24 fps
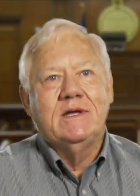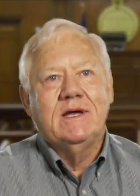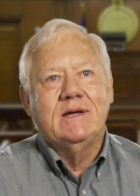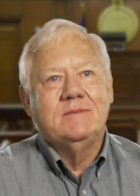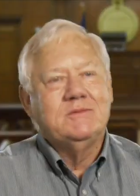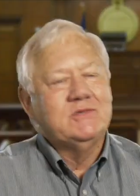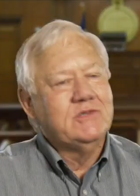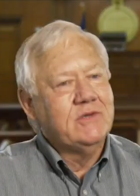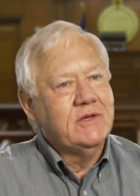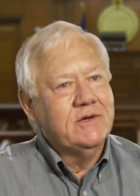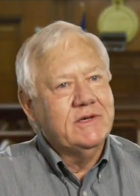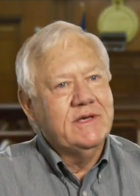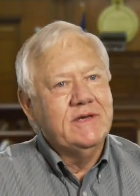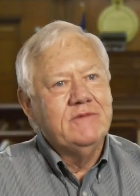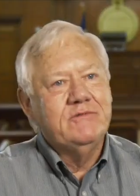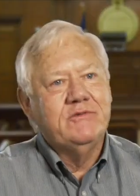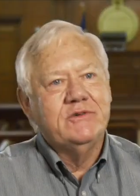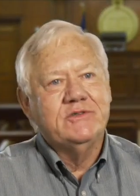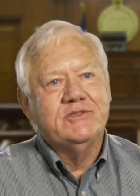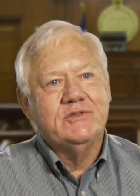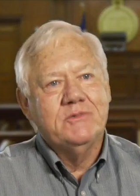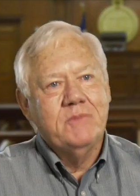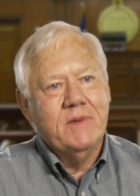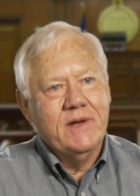comes looking
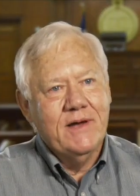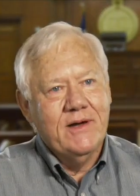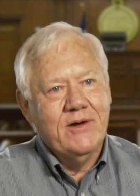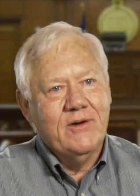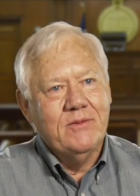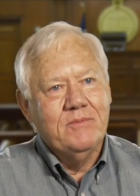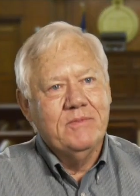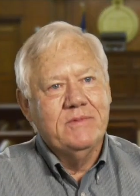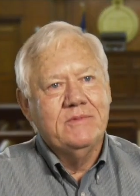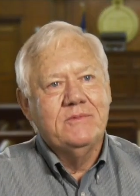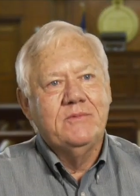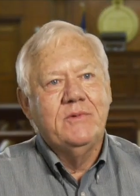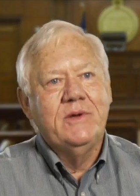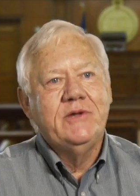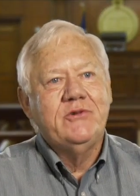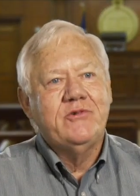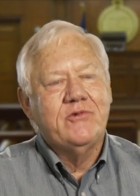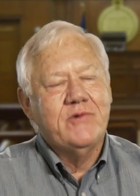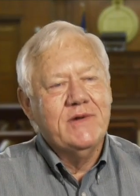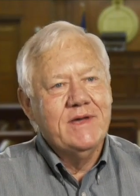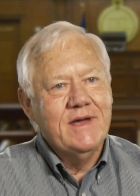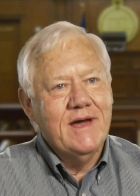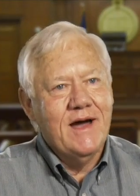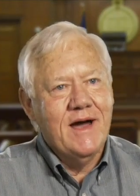for some help, we
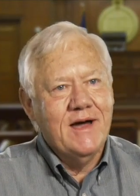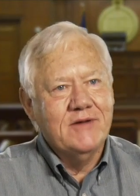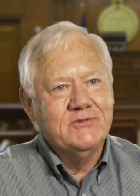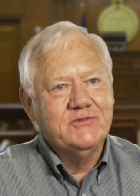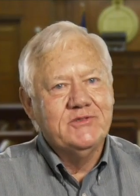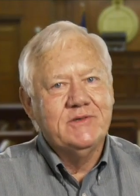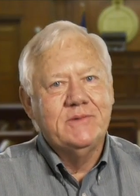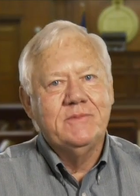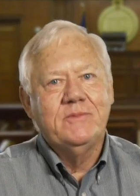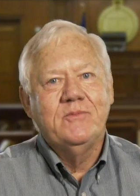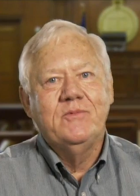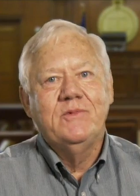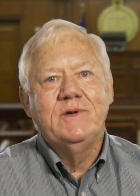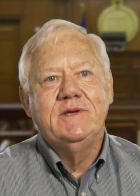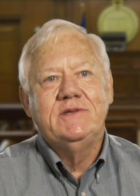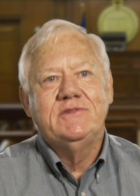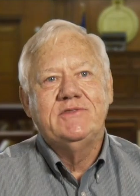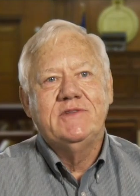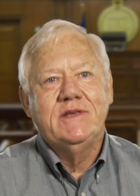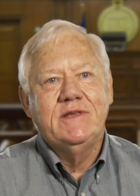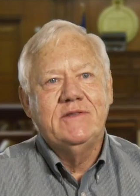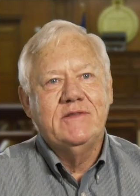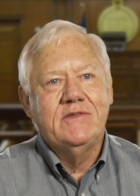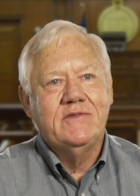triage them. We
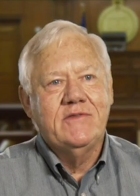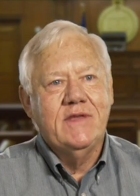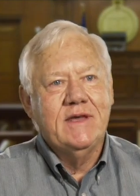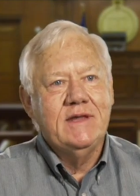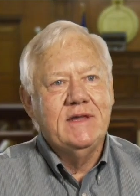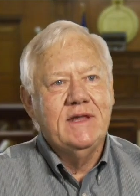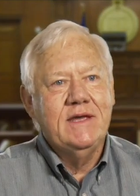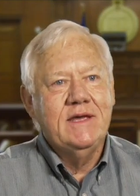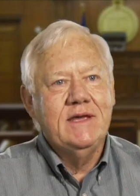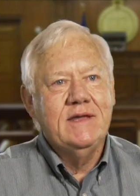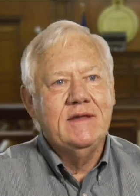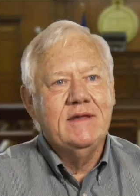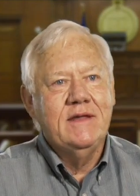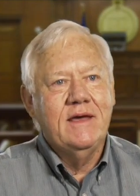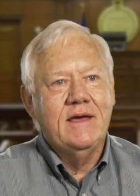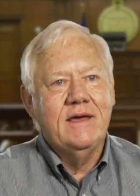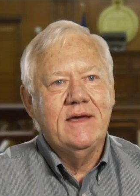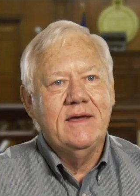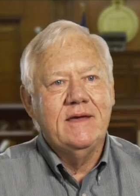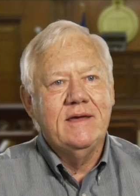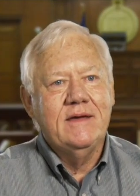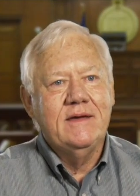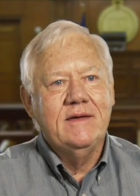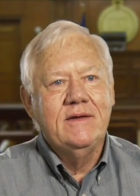see that they need
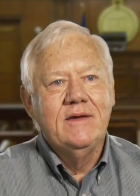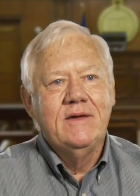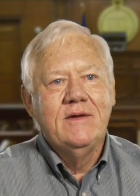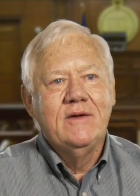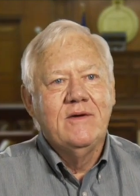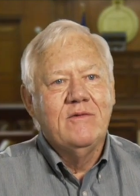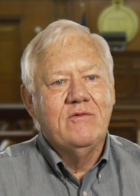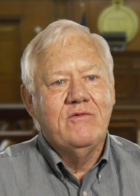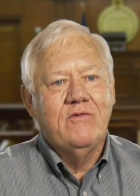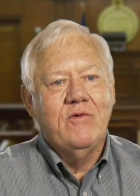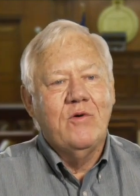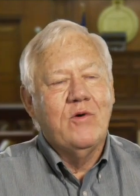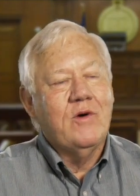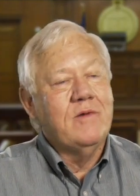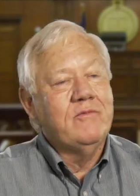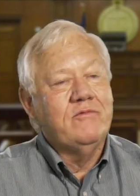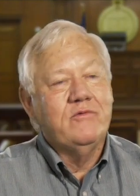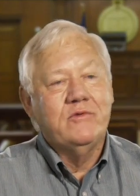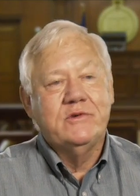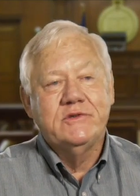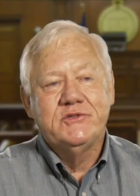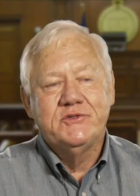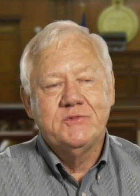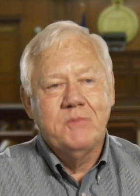a form
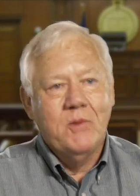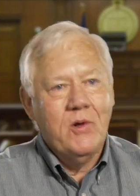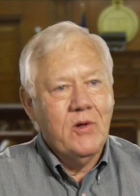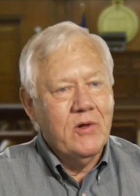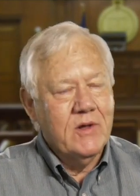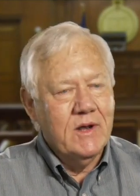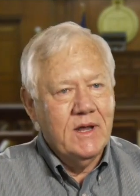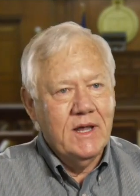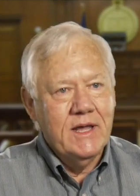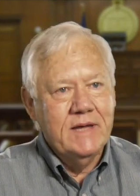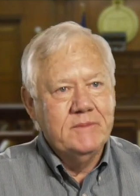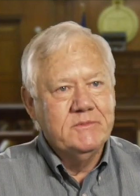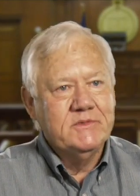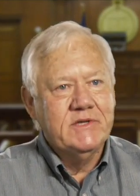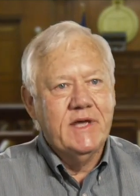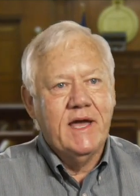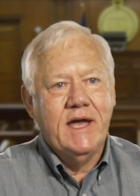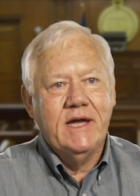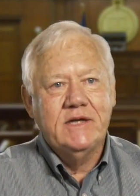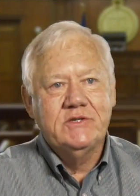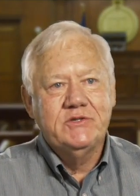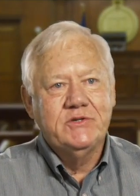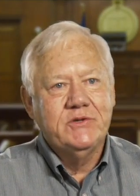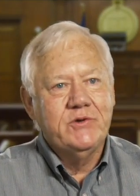for a small claims
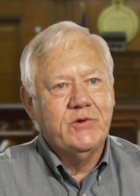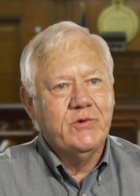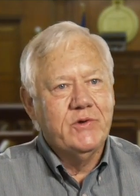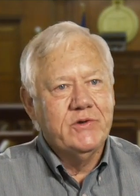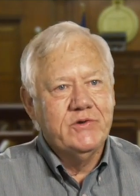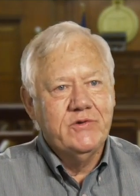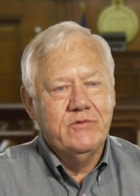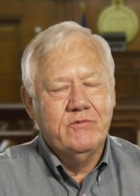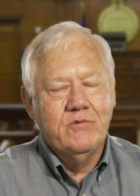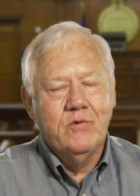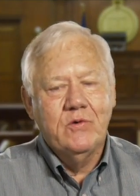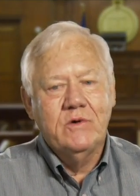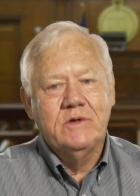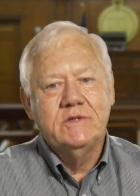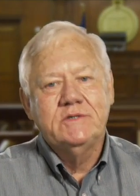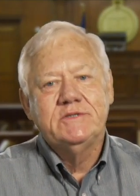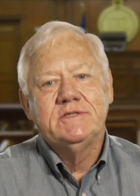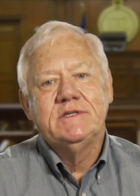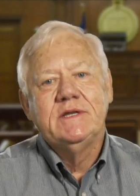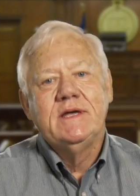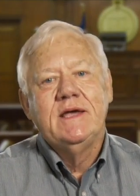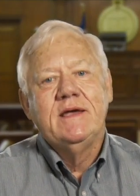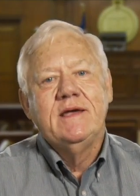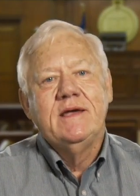action or a
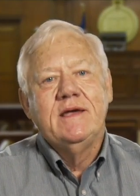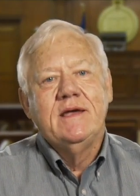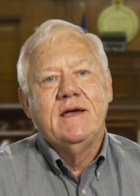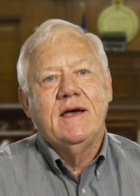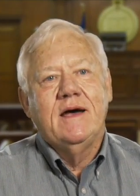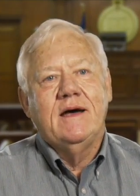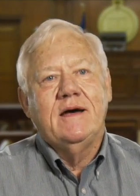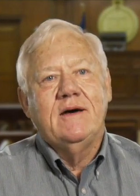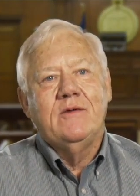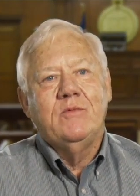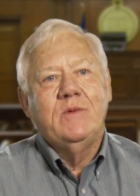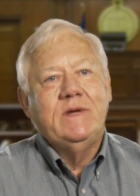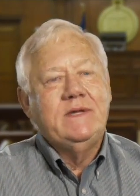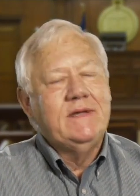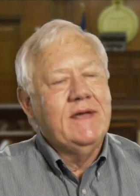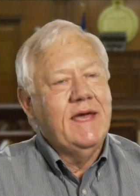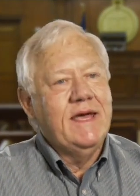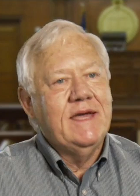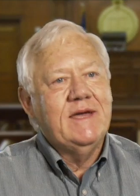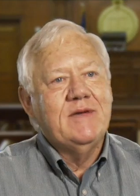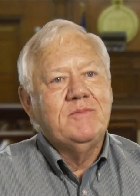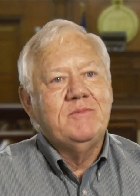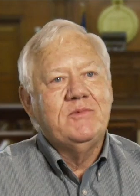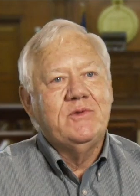divorce. We
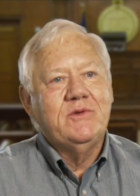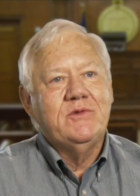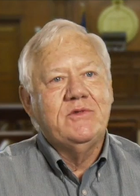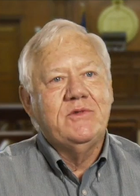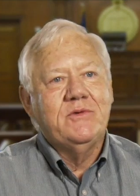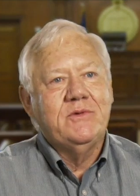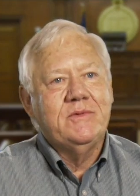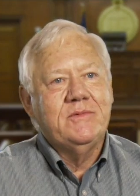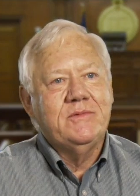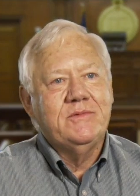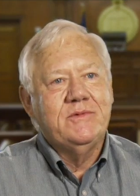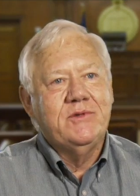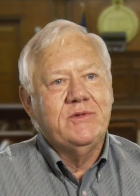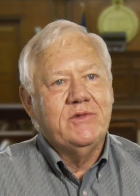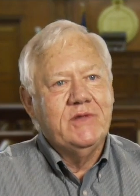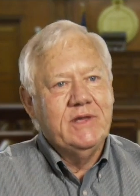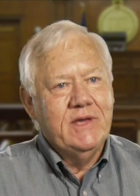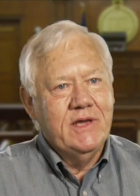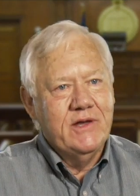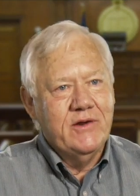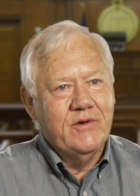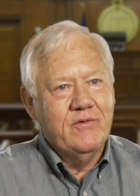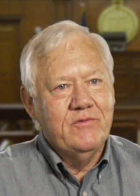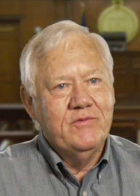take them to
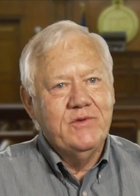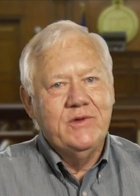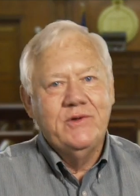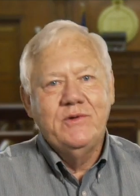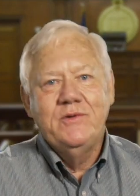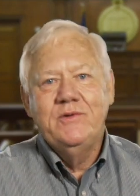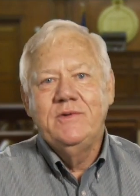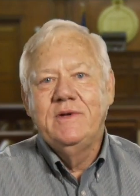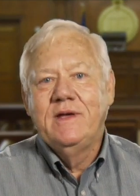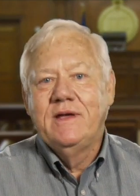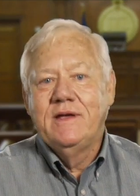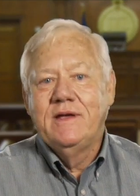the interview.